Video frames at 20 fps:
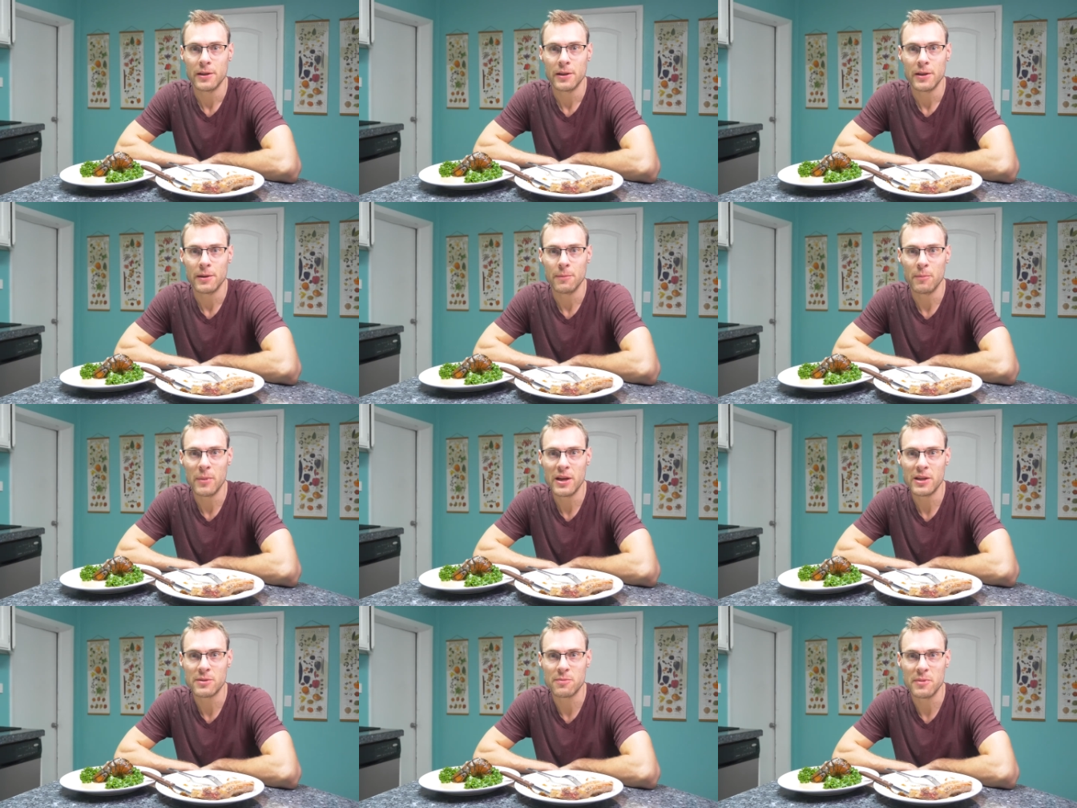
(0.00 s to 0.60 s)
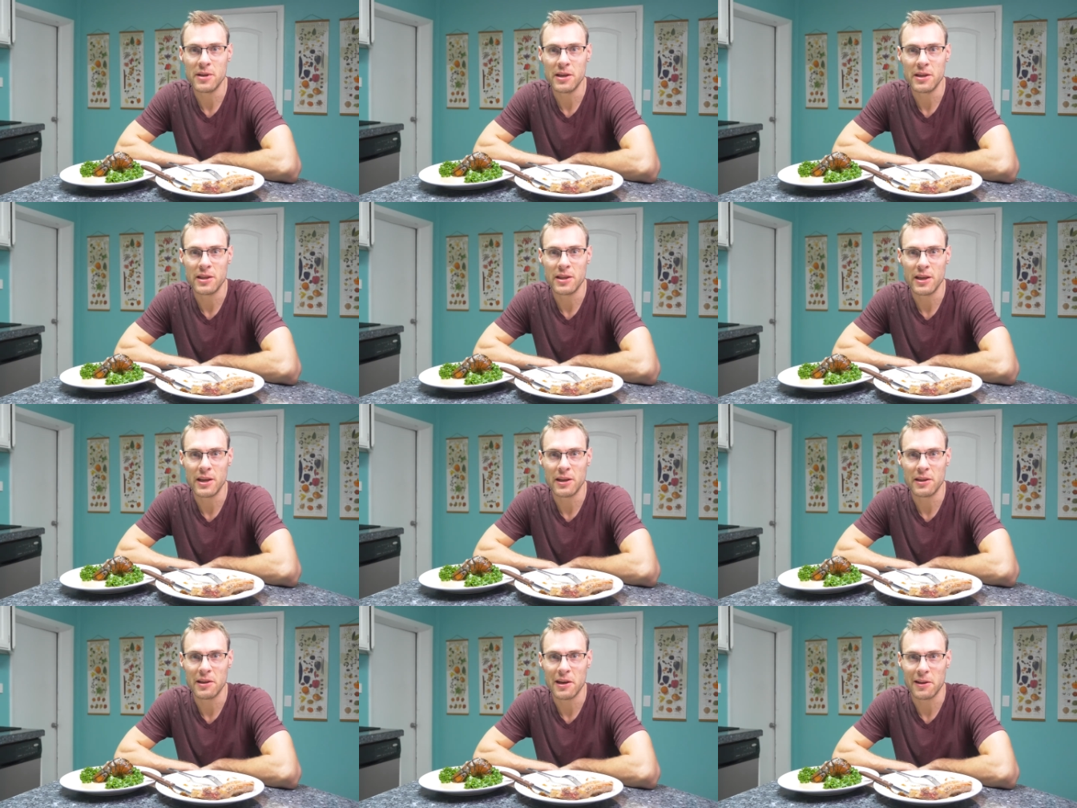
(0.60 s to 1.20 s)
It makes me
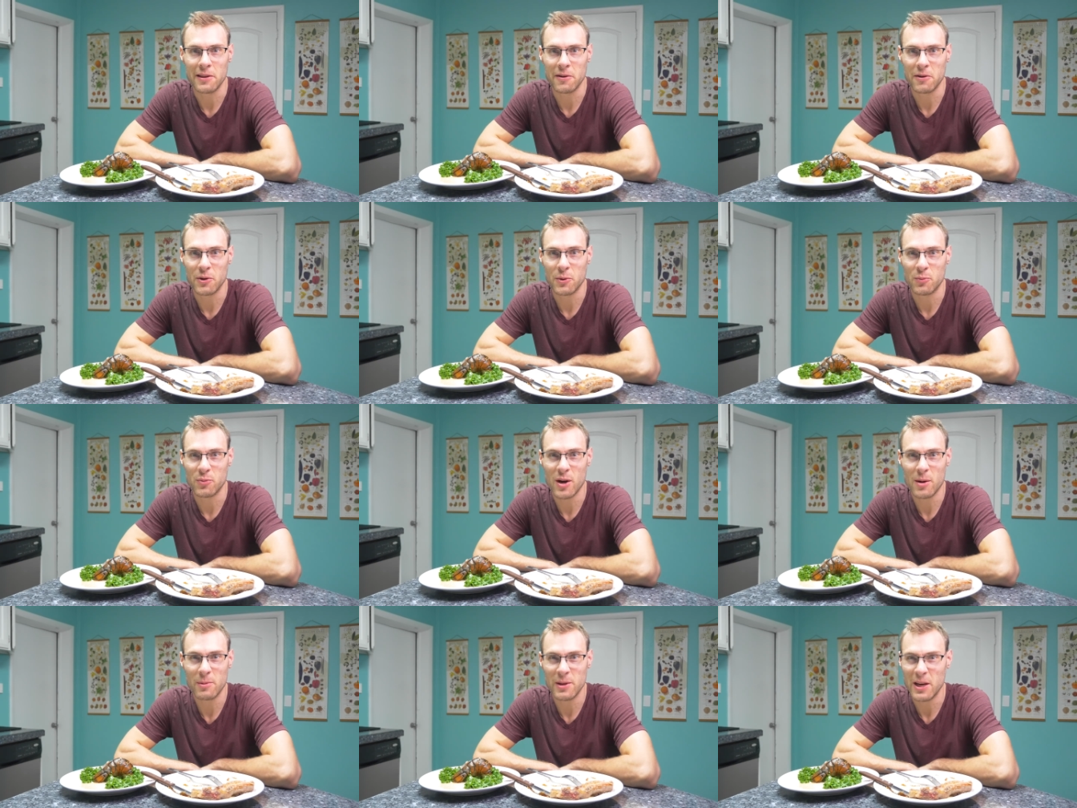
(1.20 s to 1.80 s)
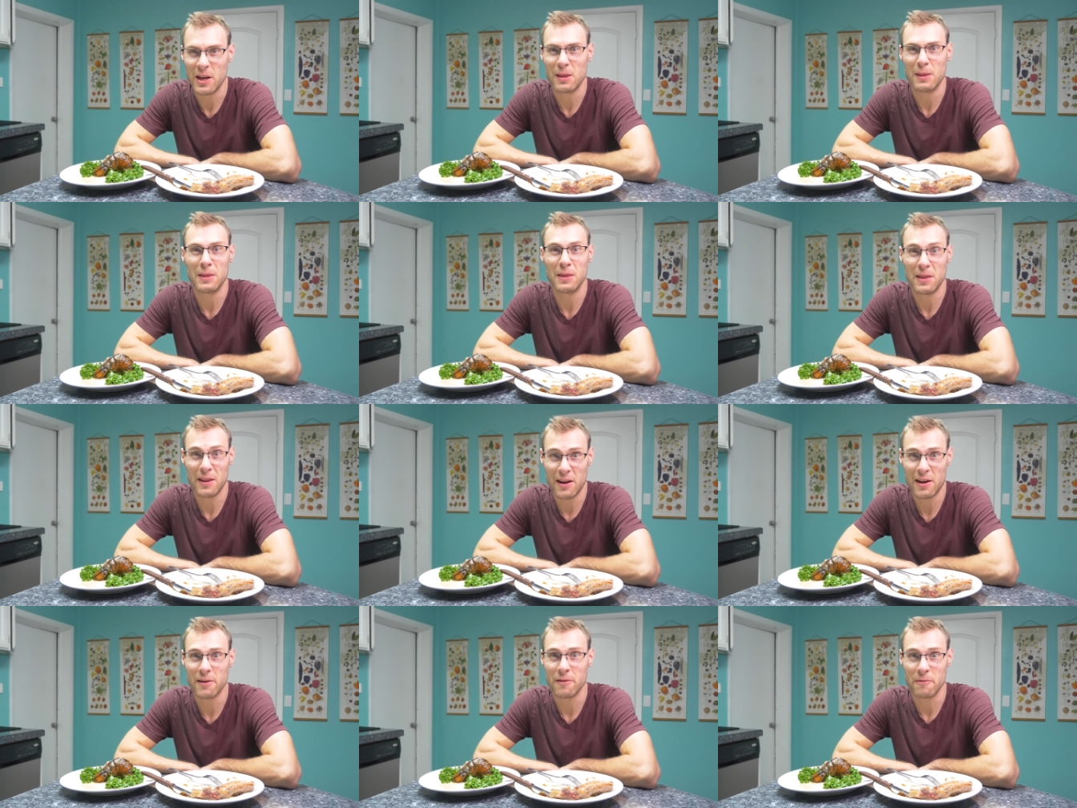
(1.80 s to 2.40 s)
think that there are probably a
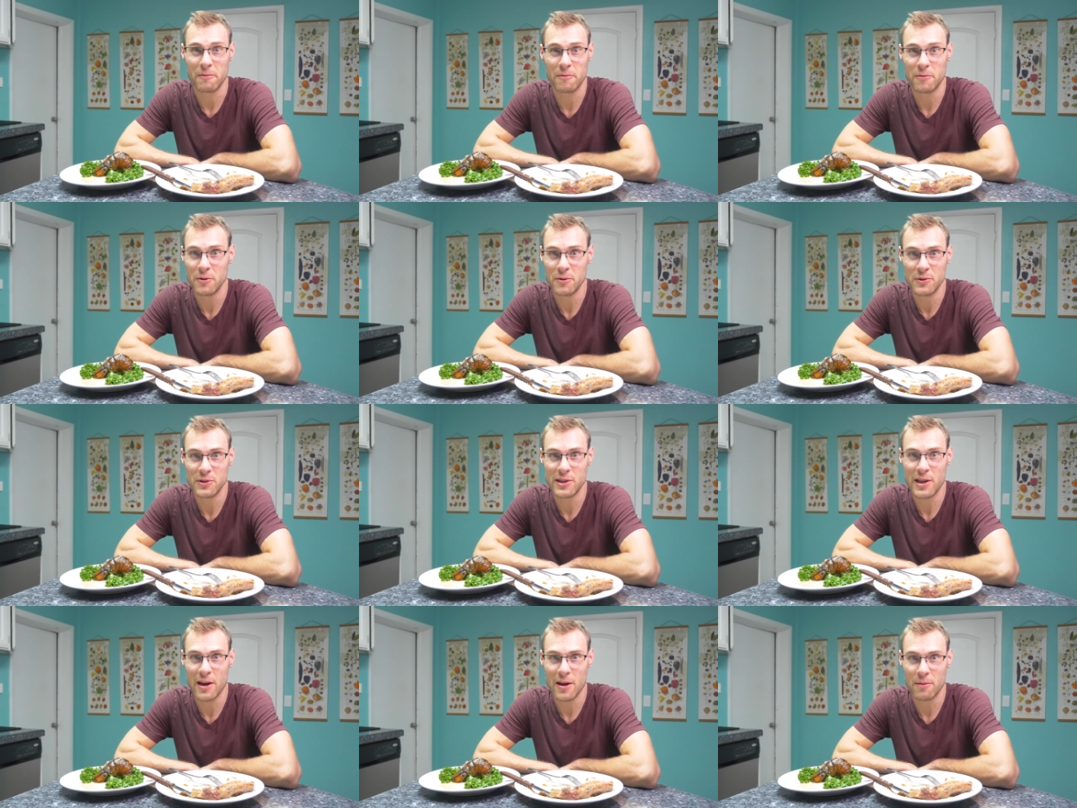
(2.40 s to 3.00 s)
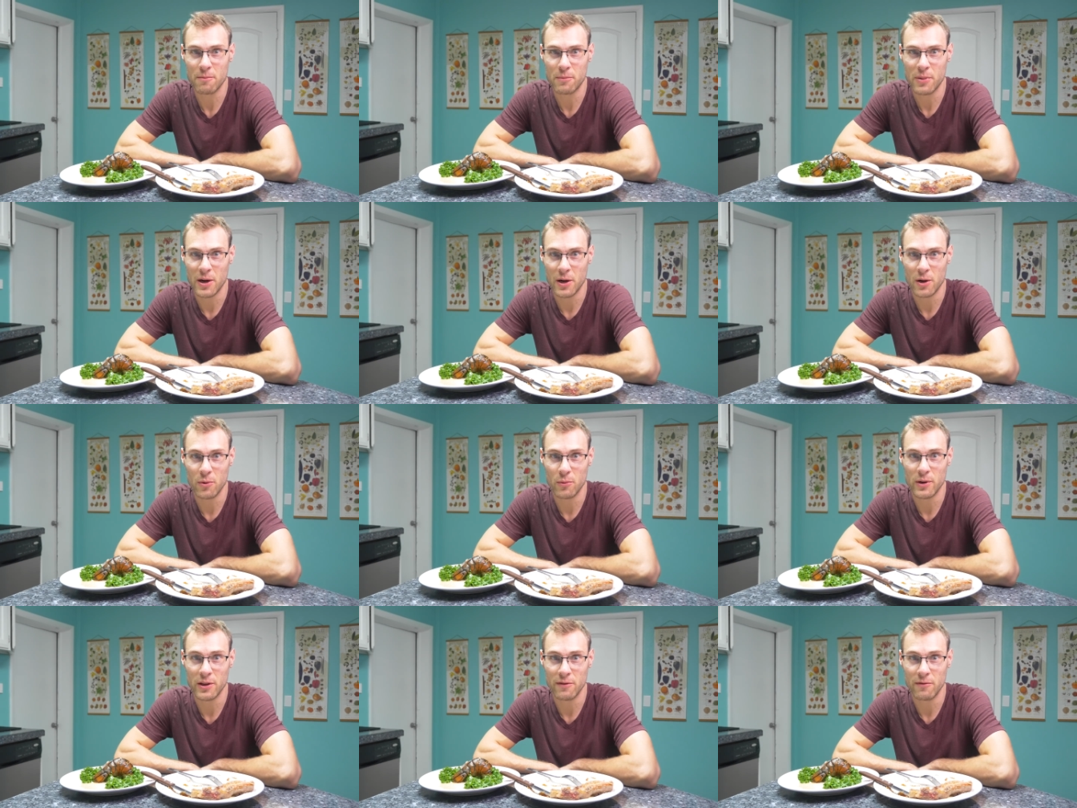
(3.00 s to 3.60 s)
lot of foods that pair
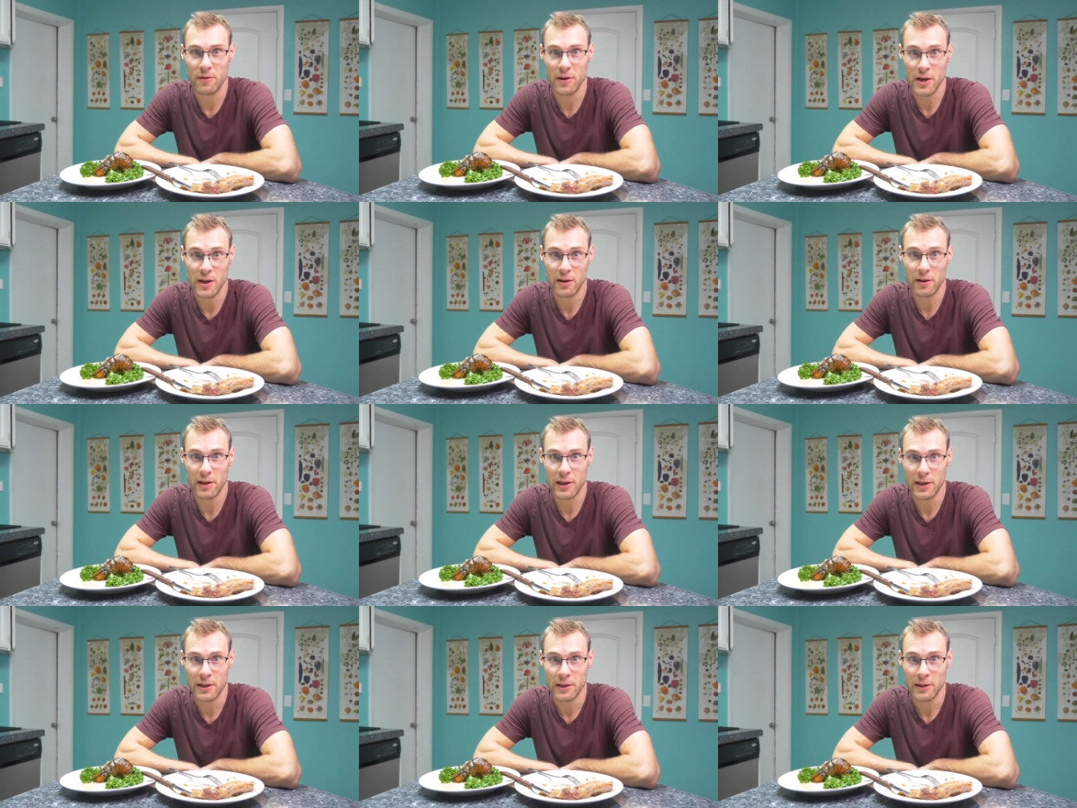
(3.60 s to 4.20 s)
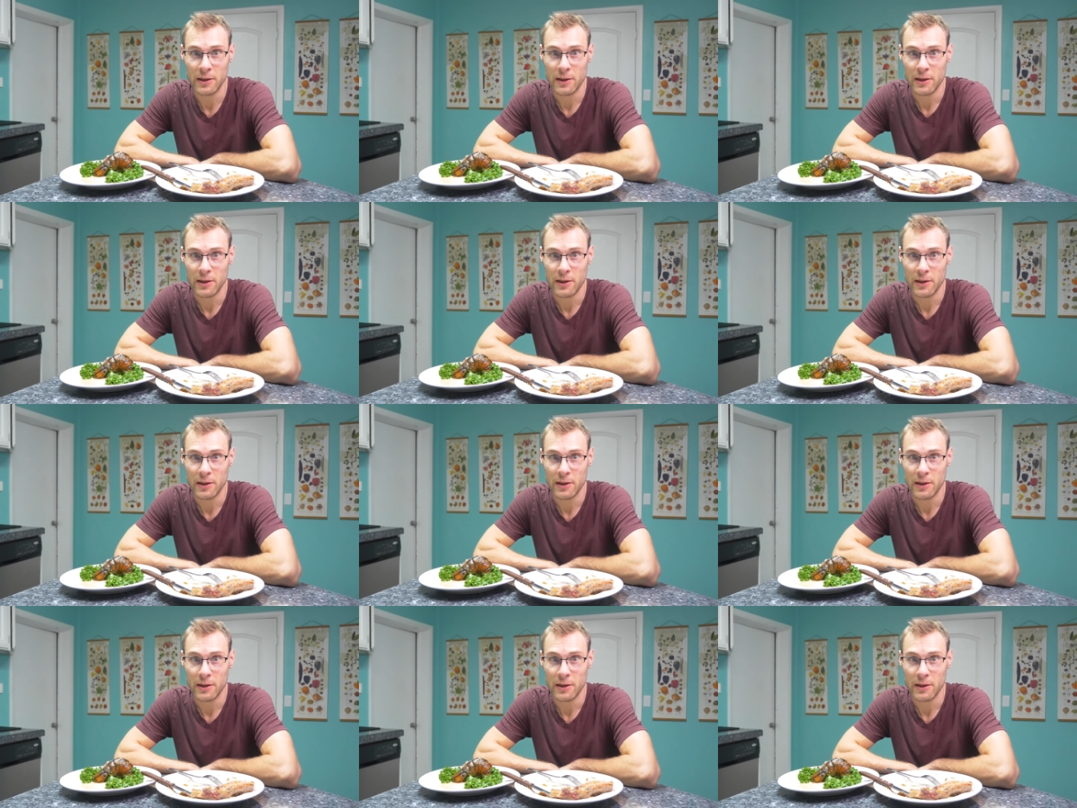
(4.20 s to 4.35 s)
with vanilla.